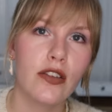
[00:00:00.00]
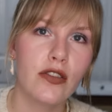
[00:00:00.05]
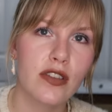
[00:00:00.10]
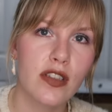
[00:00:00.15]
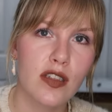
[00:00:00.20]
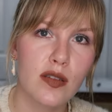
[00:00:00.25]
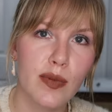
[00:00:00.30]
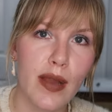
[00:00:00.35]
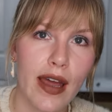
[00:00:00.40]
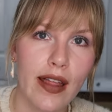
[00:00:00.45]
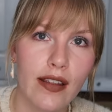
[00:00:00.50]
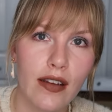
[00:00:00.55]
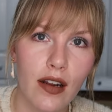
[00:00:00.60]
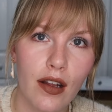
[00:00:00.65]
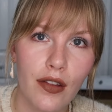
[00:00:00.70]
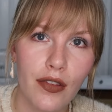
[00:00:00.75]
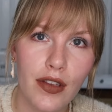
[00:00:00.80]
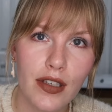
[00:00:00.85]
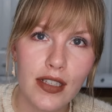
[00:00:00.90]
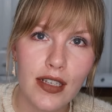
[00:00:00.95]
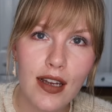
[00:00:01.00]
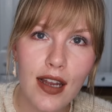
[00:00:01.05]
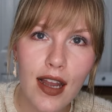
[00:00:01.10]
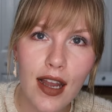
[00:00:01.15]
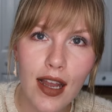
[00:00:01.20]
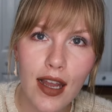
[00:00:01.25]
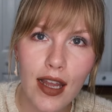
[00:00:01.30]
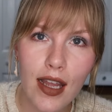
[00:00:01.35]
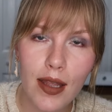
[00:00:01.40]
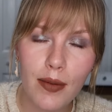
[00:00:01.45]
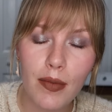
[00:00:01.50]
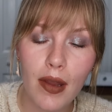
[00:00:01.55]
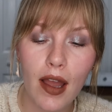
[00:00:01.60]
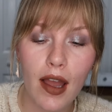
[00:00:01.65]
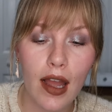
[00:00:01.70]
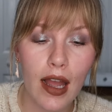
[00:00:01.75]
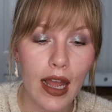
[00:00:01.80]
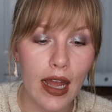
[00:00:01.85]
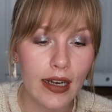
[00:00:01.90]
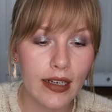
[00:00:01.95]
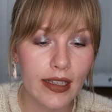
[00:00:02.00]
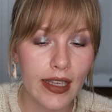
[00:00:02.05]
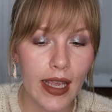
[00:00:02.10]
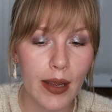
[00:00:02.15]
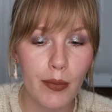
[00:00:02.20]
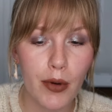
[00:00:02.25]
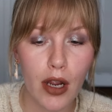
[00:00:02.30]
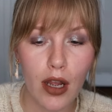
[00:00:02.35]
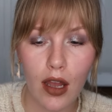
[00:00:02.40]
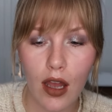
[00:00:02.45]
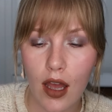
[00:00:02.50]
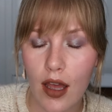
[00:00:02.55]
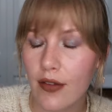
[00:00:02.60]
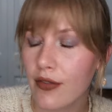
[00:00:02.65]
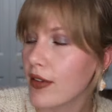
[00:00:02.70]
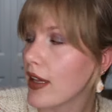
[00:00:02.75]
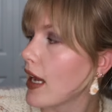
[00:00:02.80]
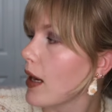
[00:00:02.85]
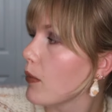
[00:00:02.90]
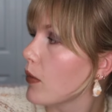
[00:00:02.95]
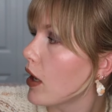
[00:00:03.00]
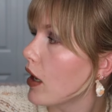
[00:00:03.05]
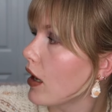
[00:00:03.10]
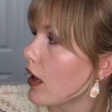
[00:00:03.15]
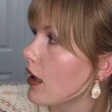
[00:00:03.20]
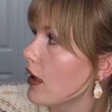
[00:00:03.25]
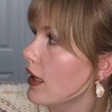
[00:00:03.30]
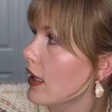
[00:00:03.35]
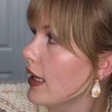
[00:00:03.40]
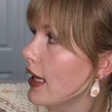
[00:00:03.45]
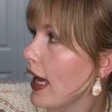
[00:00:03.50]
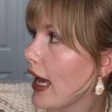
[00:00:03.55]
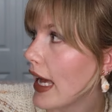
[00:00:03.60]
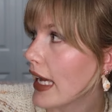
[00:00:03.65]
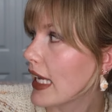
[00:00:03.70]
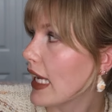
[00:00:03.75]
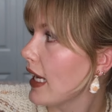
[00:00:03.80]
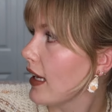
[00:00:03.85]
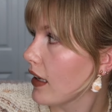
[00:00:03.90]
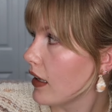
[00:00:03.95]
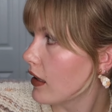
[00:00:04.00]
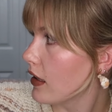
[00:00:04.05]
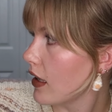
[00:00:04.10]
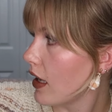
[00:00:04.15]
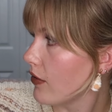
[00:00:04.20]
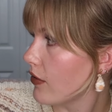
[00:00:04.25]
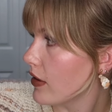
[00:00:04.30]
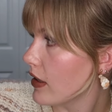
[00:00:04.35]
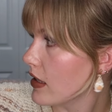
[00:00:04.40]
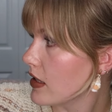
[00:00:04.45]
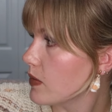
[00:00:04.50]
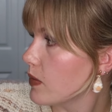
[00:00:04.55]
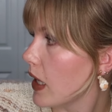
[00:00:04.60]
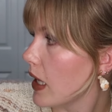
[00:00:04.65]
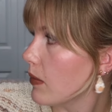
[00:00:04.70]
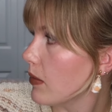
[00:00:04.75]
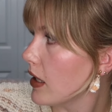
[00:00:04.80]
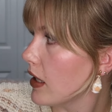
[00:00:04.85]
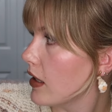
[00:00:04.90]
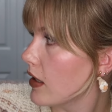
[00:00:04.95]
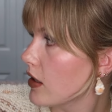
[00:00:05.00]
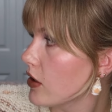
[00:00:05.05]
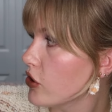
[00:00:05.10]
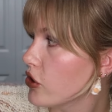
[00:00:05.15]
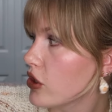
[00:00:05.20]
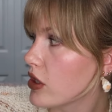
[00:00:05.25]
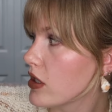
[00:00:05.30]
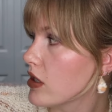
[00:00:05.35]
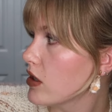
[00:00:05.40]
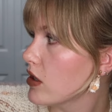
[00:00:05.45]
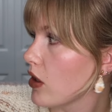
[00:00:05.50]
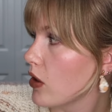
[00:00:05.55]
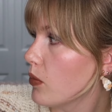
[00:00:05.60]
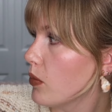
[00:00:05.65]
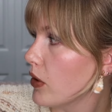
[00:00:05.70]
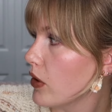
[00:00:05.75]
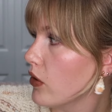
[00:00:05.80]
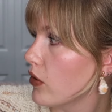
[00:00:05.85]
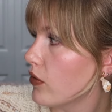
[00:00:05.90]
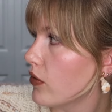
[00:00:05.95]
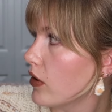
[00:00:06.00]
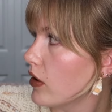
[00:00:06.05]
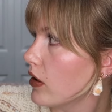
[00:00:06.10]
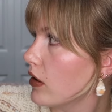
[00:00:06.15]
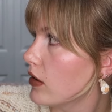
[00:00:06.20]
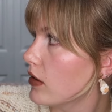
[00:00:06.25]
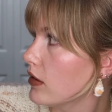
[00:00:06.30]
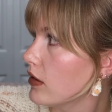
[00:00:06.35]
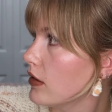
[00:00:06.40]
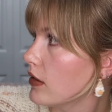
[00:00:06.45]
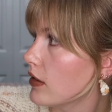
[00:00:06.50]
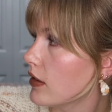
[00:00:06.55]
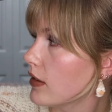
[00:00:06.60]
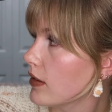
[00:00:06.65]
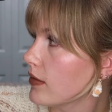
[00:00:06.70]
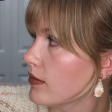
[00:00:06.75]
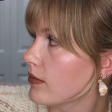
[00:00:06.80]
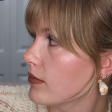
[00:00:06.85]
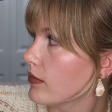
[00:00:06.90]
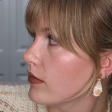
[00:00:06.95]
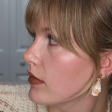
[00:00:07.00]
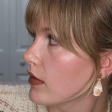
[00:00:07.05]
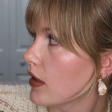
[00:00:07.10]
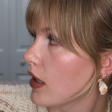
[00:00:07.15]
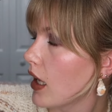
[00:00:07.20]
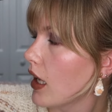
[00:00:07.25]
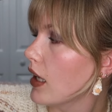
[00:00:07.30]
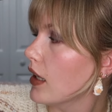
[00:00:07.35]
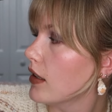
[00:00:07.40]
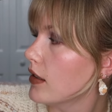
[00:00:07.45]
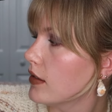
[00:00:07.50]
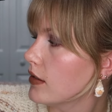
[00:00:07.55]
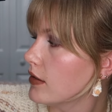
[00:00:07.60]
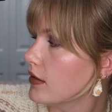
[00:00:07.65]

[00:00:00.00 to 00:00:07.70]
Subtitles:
use this palette all the time, on camera, off camera. I can't get enough of this baby. She's so beautiful. Ugh.